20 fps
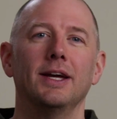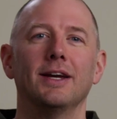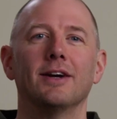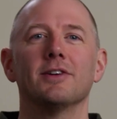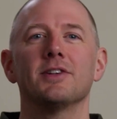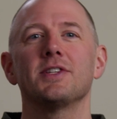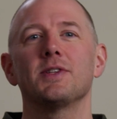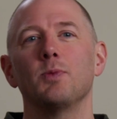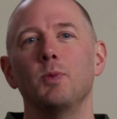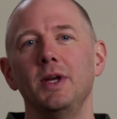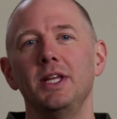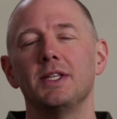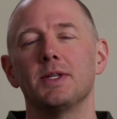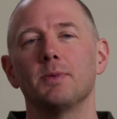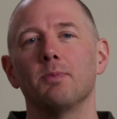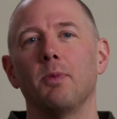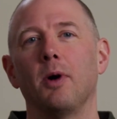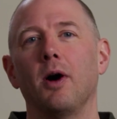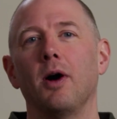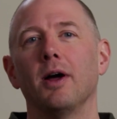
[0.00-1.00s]
and our sweet
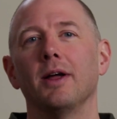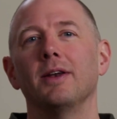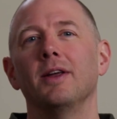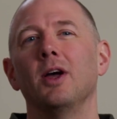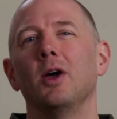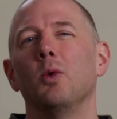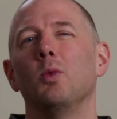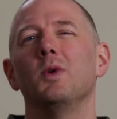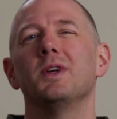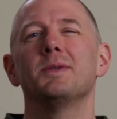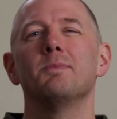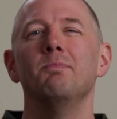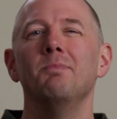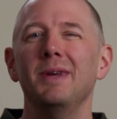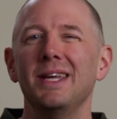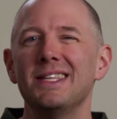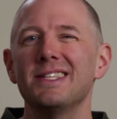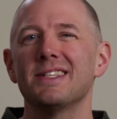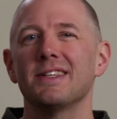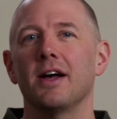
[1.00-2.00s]
spot was
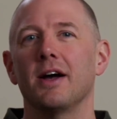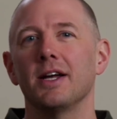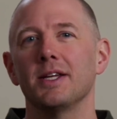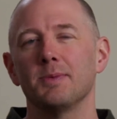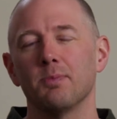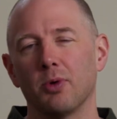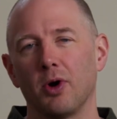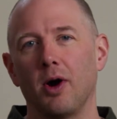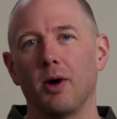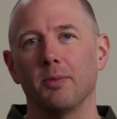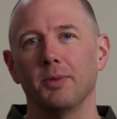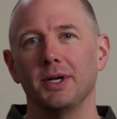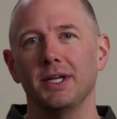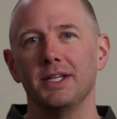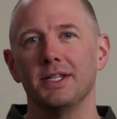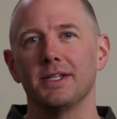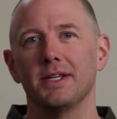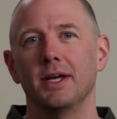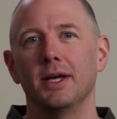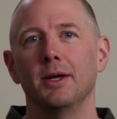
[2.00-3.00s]
mid-sized properties,